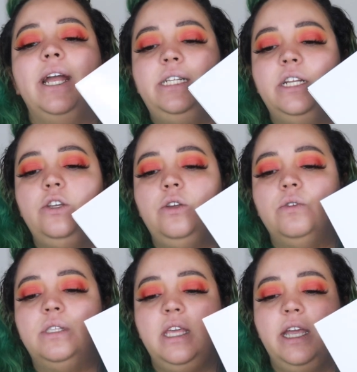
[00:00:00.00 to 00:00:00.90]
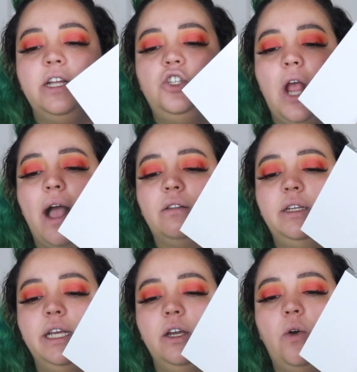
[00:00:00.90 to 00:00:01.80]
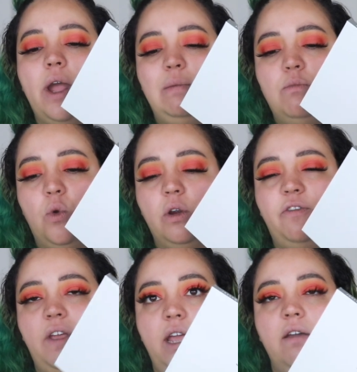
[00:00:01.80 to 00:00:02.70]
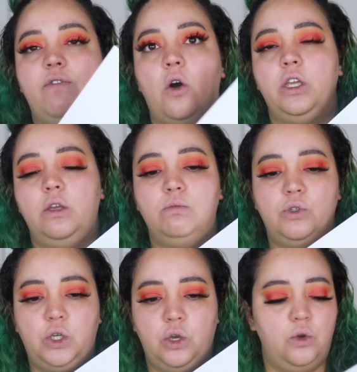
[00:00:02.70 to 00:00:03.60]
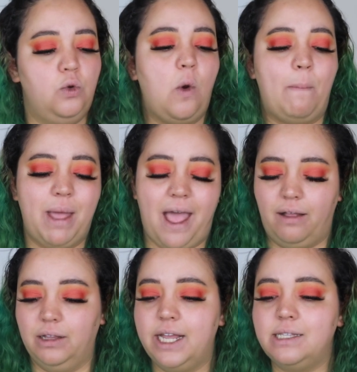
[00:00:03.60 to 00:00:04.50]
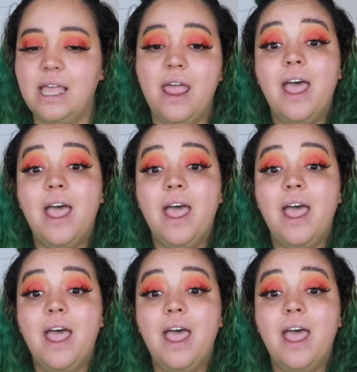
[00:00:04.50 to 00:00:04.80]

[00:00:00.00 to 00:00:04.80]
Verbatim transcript: I did use the Jaclyn Hill and Morphe Volume two palette.